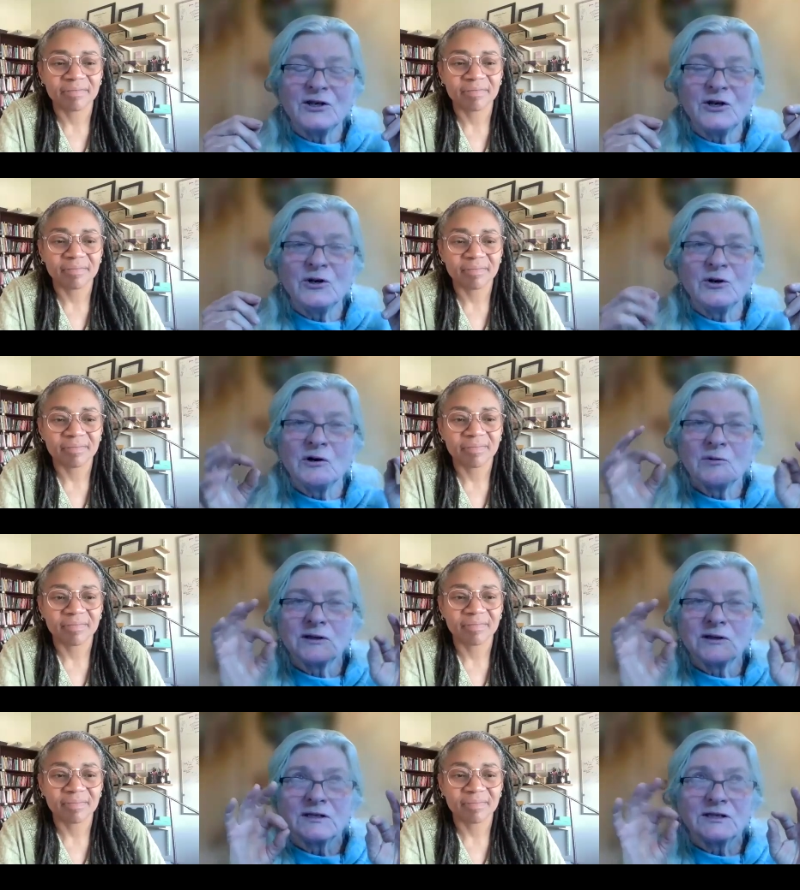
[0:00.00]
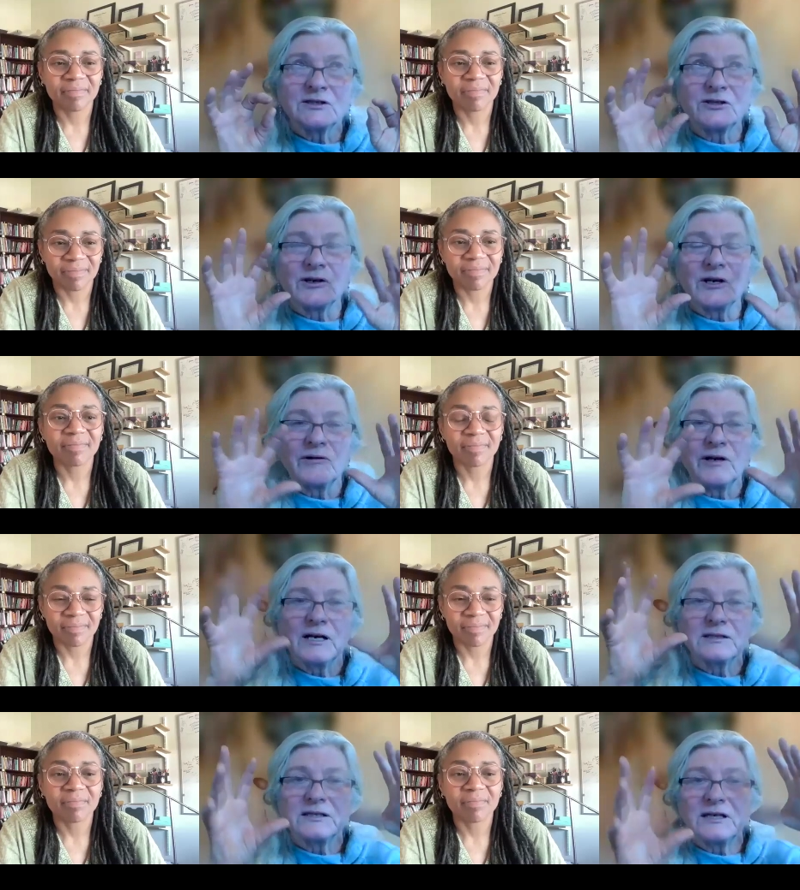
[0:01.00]
Speaker 1: to you or was it just your
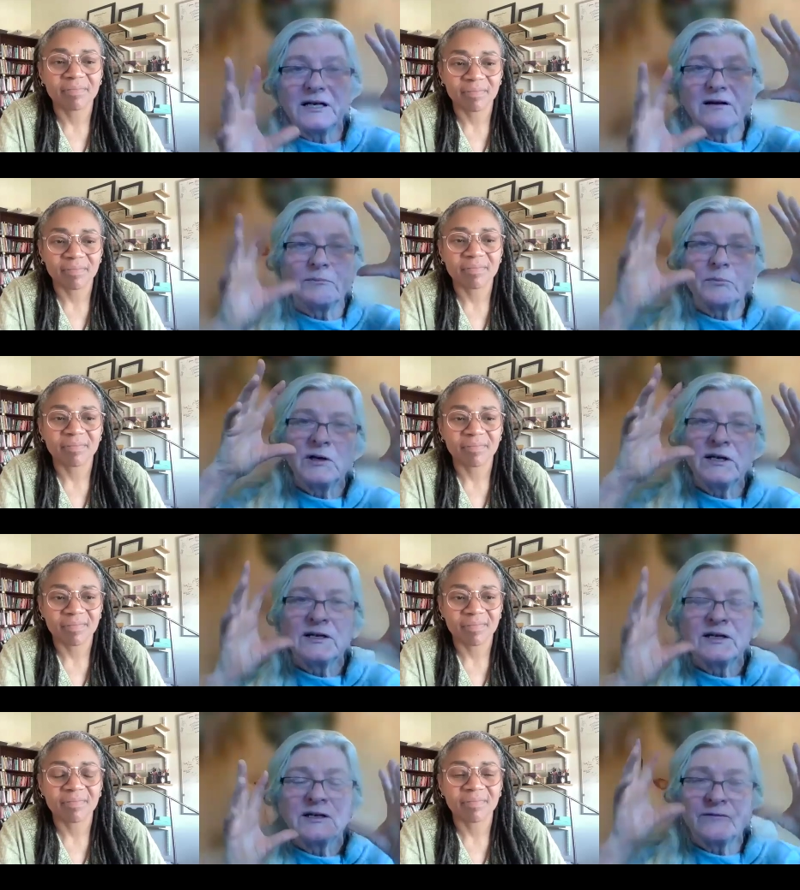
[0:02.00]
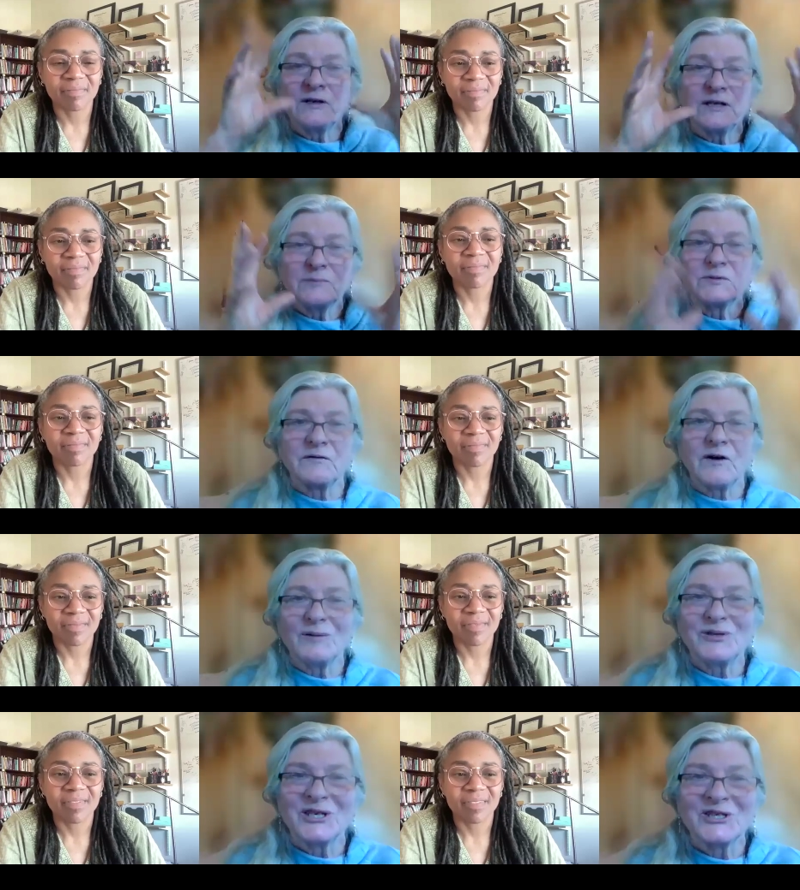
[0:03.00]
curiosity on putting the different types of
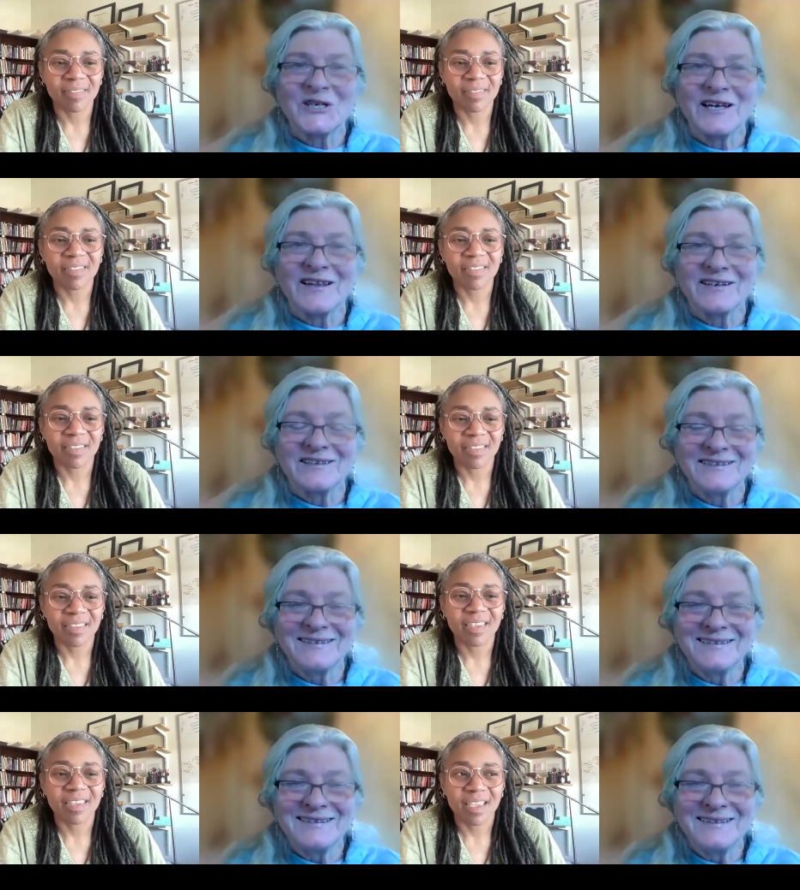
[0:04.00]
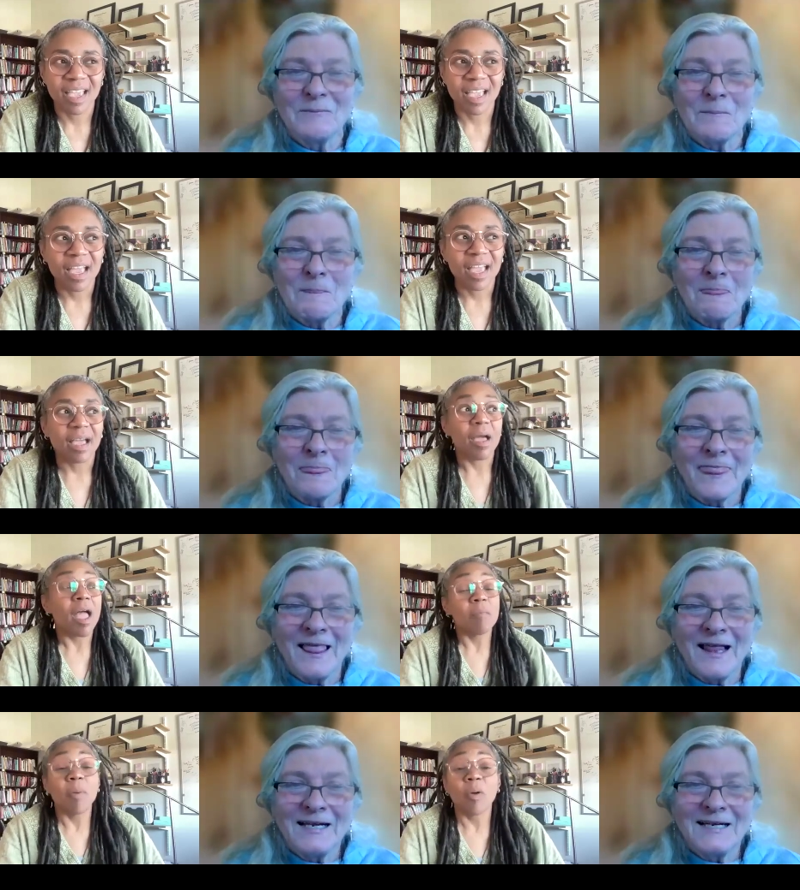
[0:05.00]
objects together?
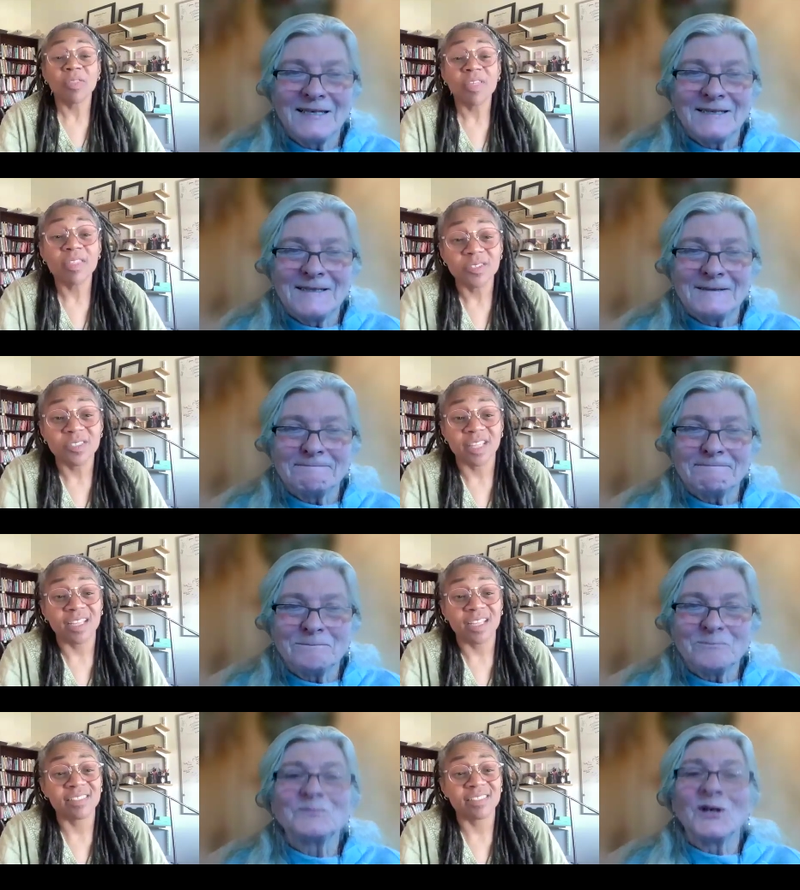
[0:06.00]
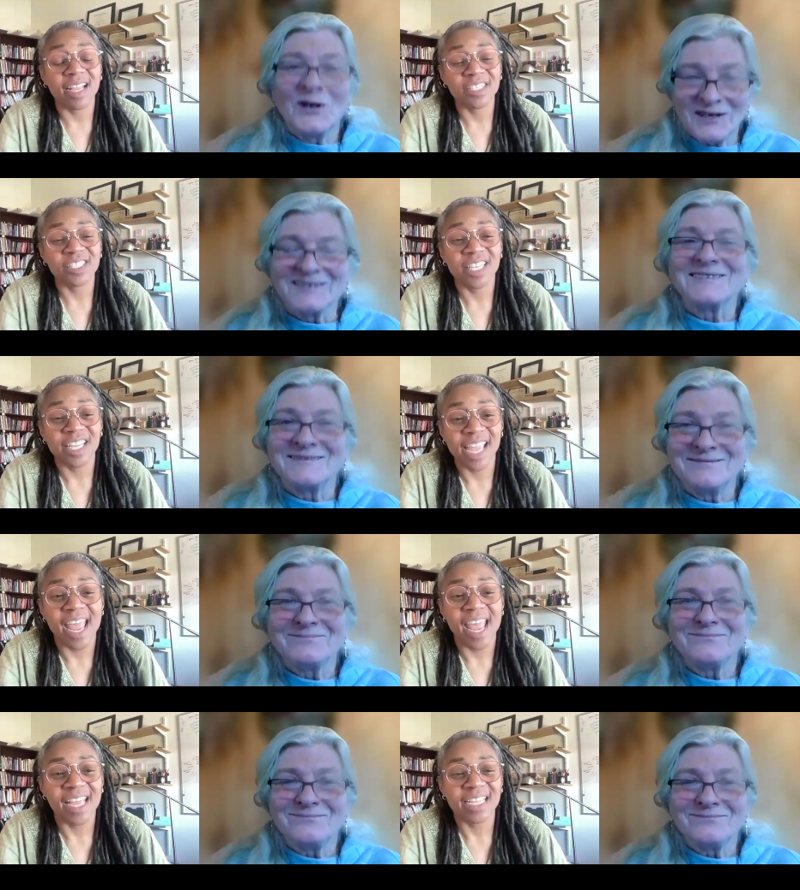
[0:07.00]
Speaker 2: Uh, both of those things actually,
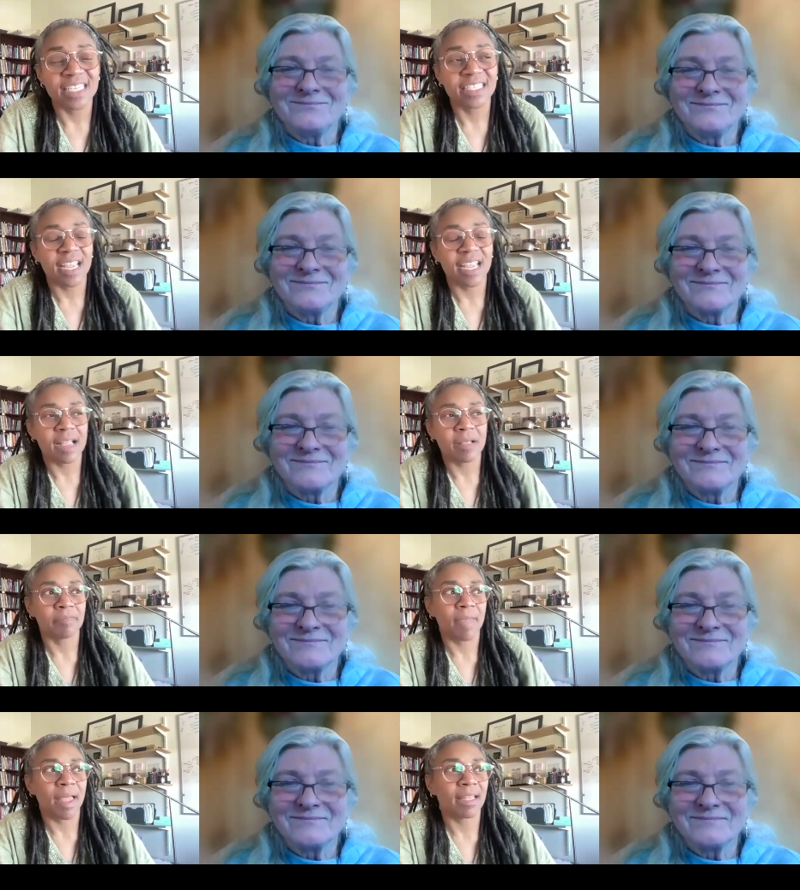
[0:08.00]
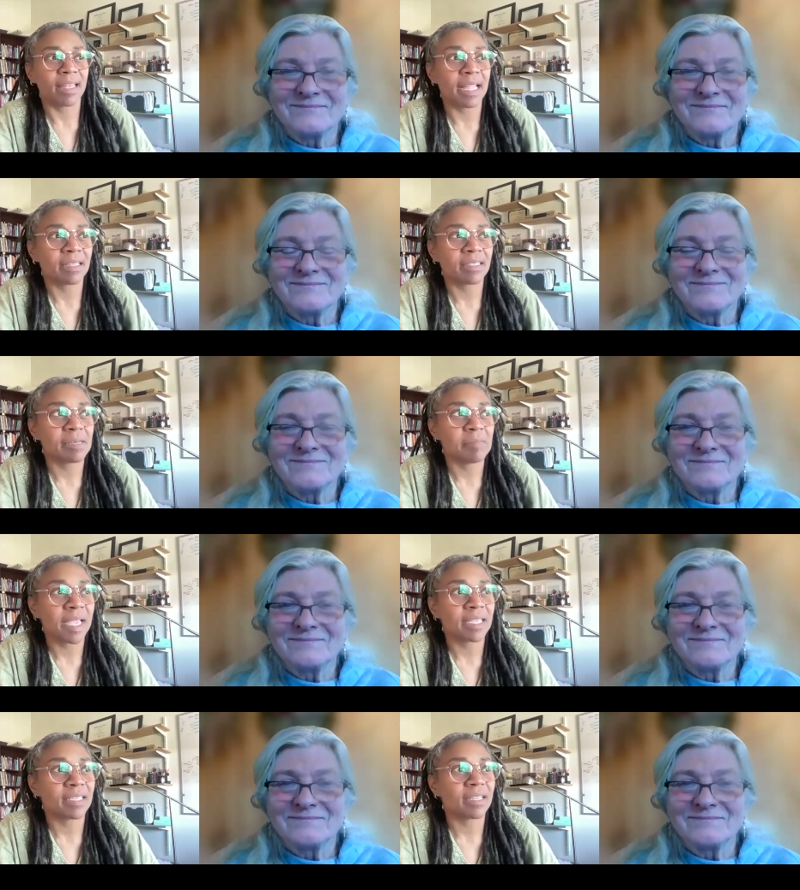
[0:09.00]
yeah, because I um I like to
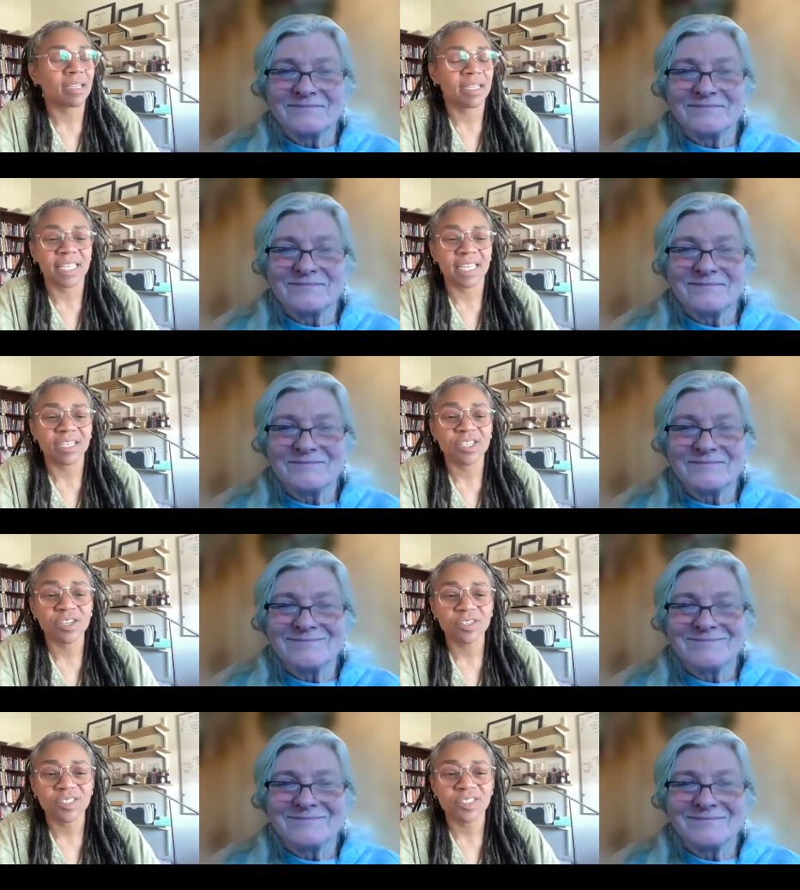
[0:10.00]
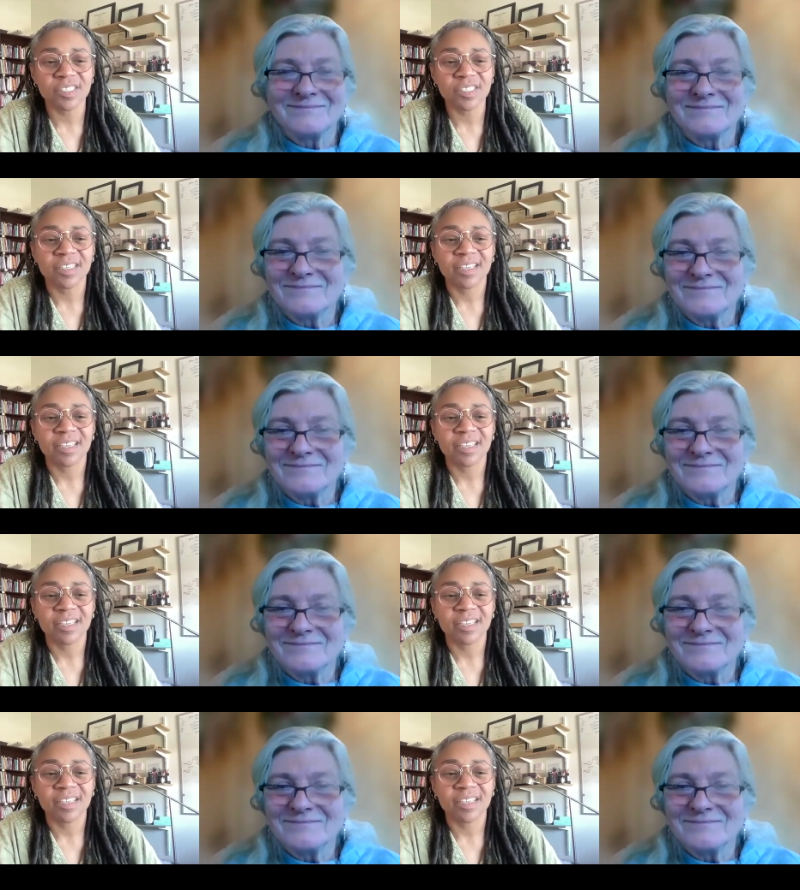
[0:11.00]
make uh, tinctures